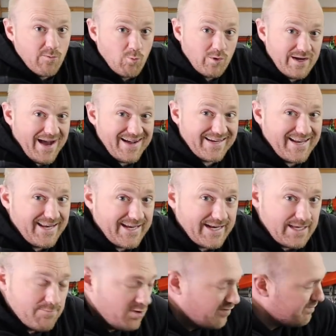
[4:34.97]
We're not getting
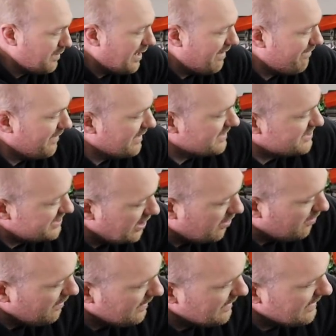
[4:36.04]
any movement off of there.
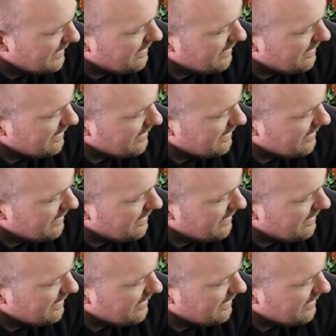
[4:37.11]
So